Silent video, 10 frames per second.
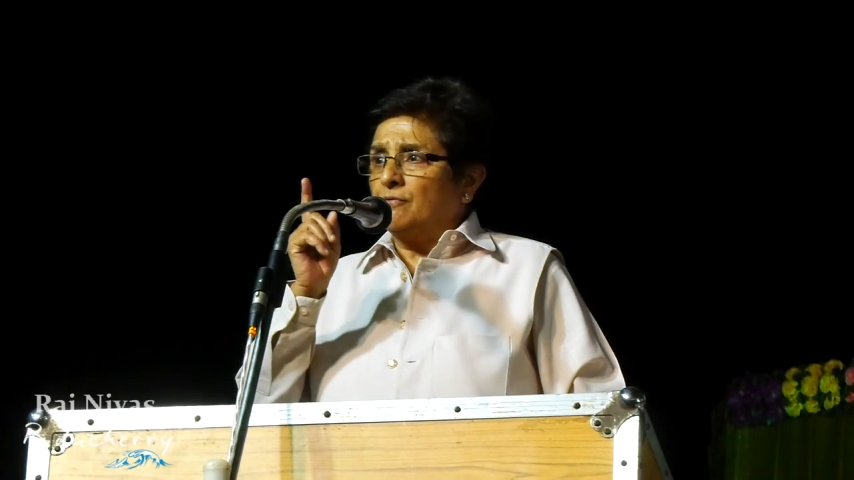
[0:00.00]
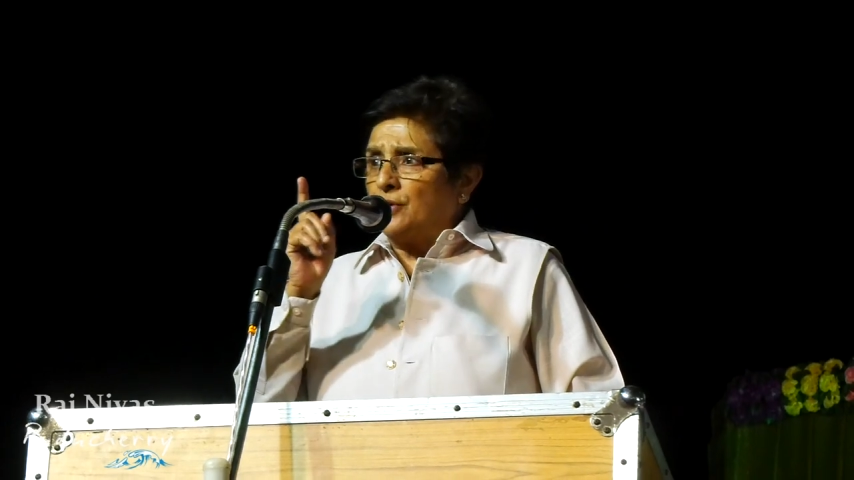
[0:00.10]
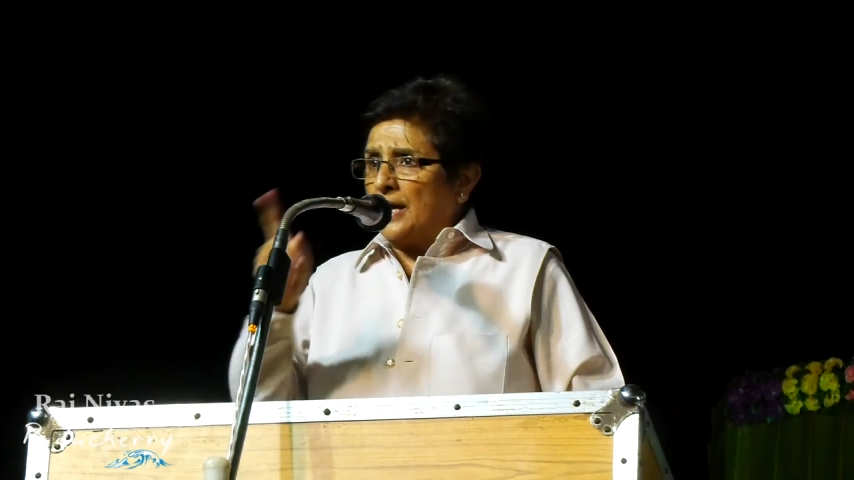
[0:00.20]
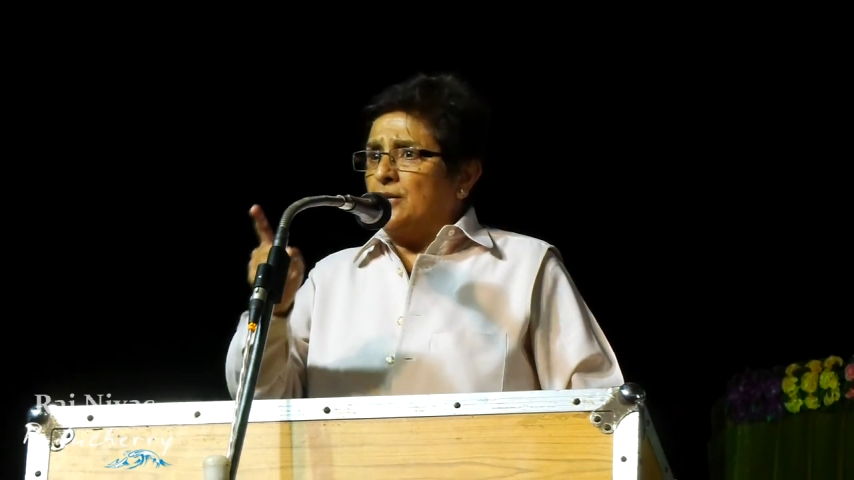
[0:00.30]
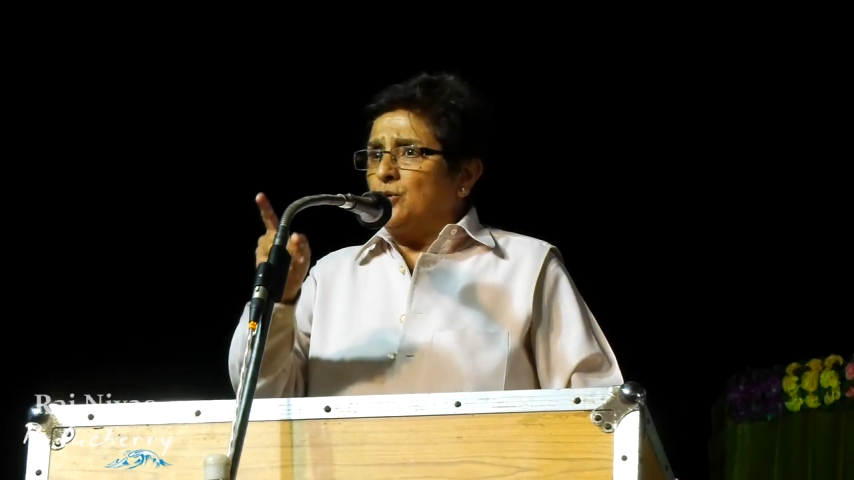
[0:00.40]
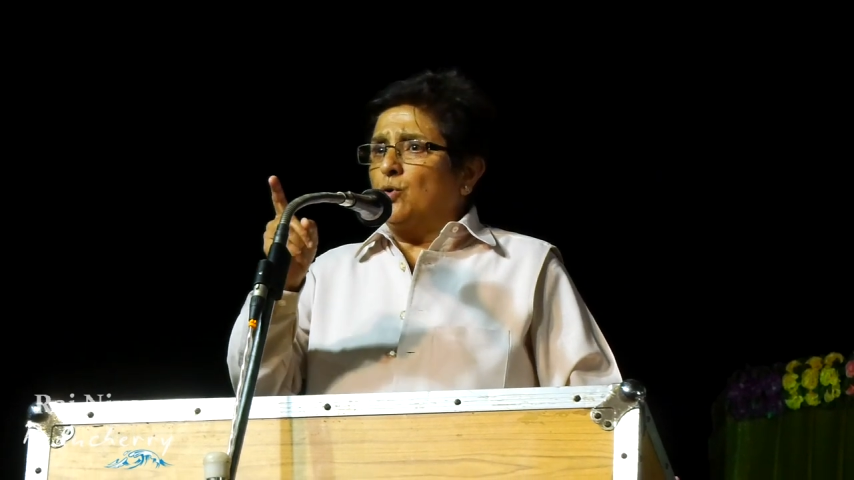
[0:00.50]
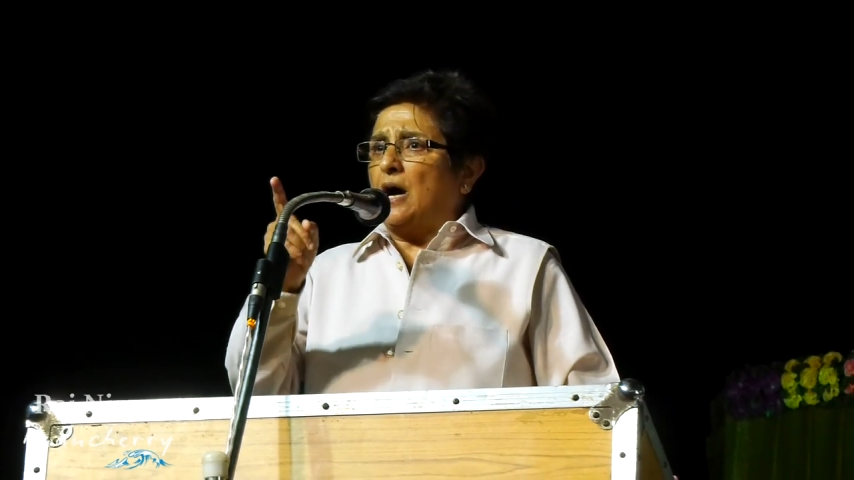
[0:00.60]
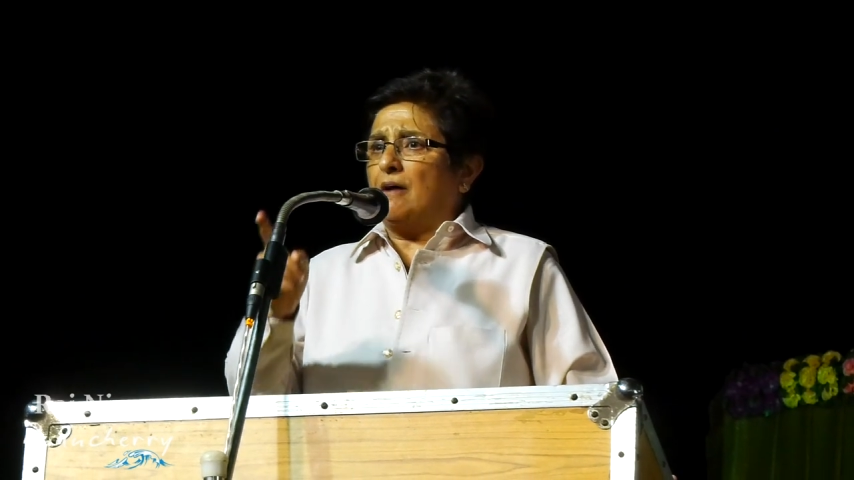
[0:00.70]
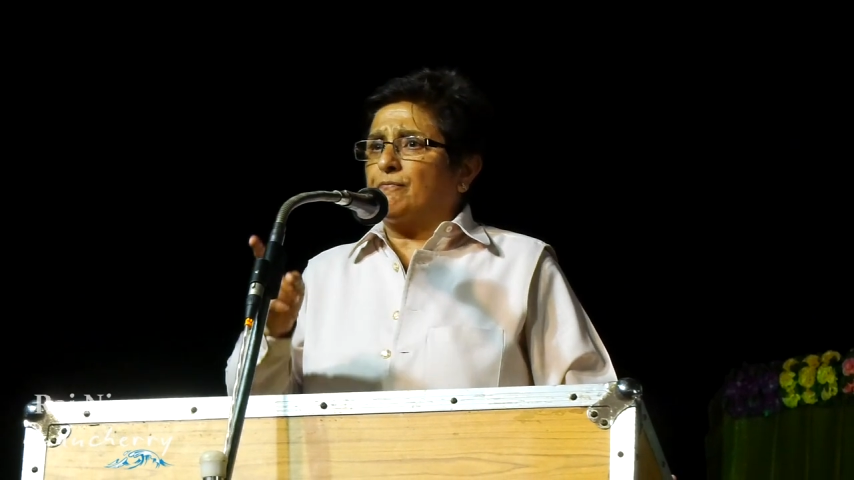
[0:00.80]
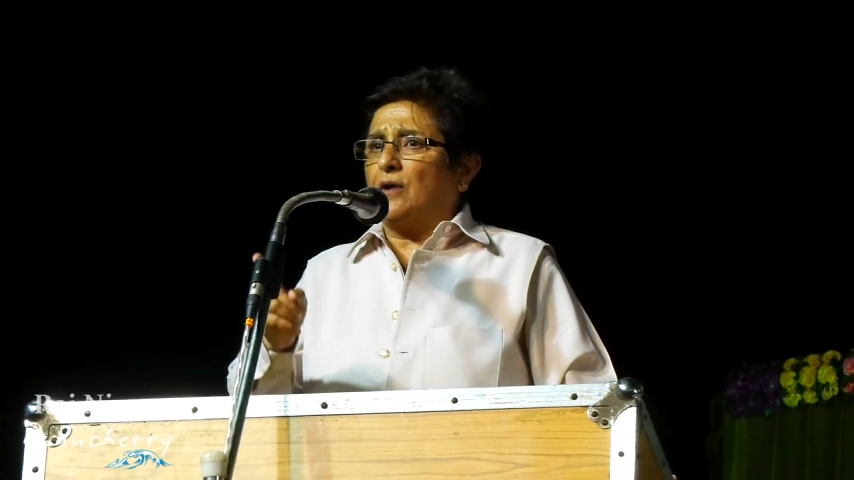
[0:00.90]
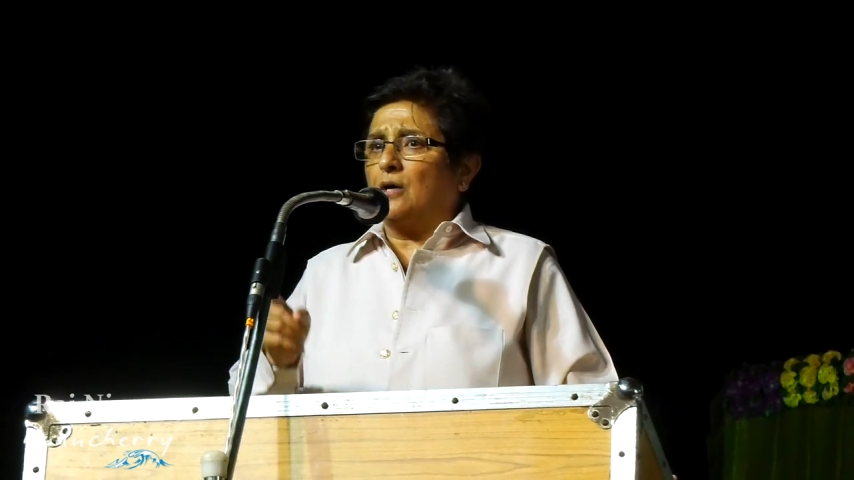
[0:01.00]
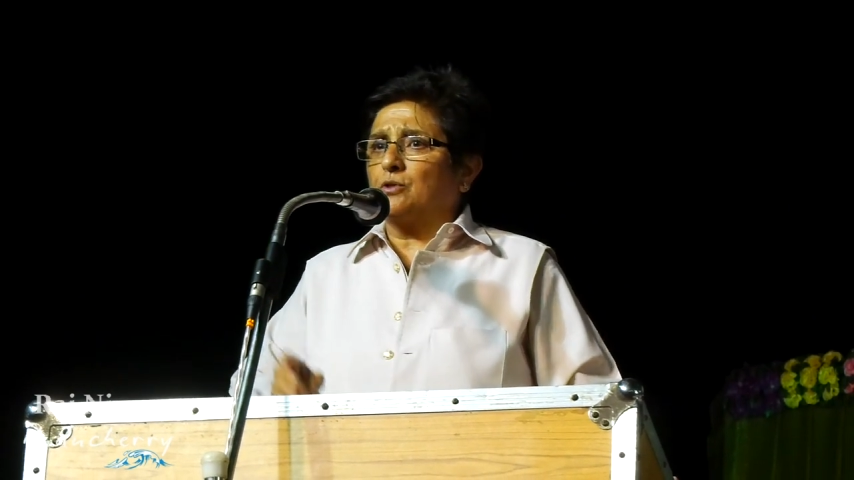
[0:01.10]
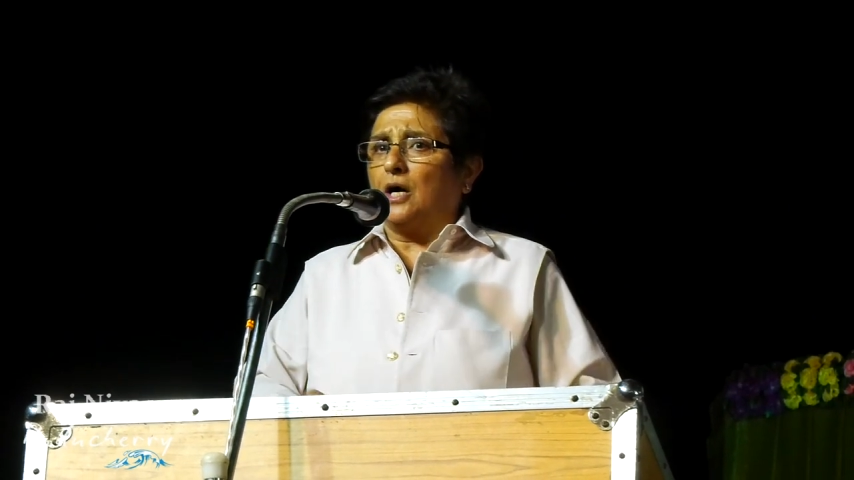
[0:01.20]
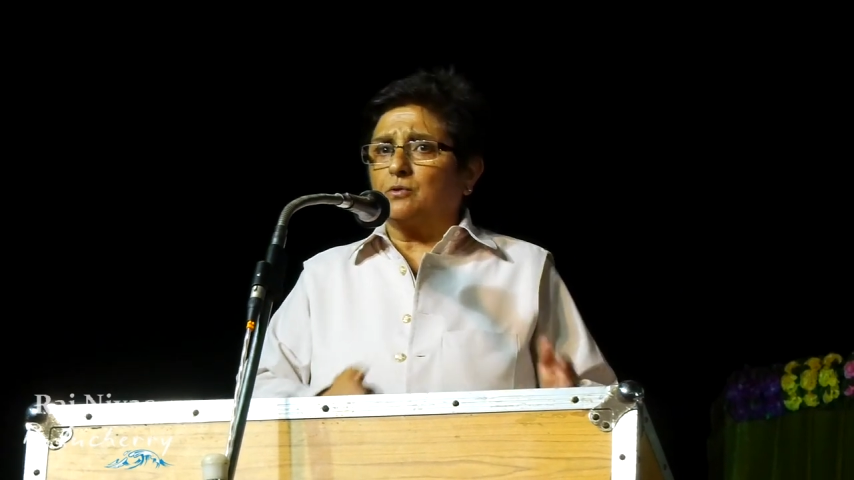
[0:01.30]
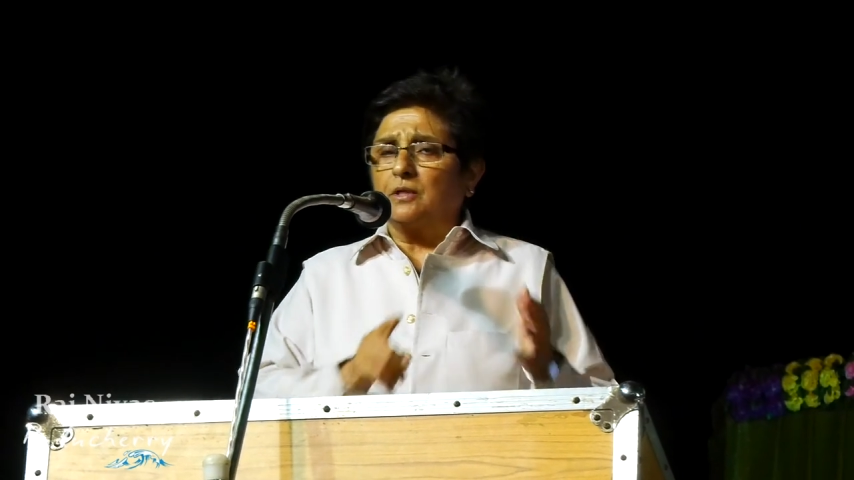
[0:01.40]
when you have
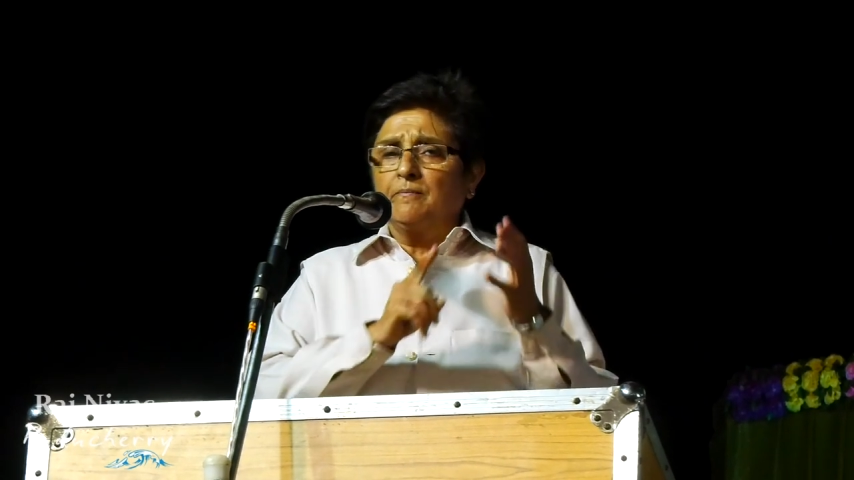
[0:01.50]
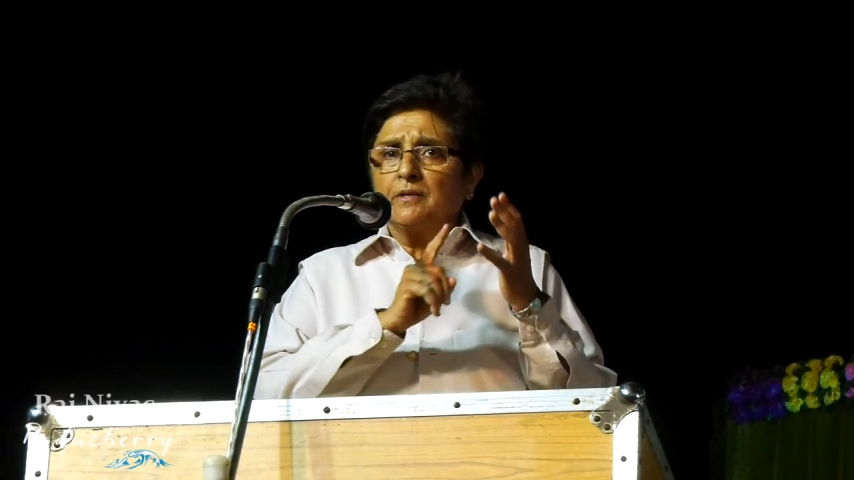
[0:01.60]
found out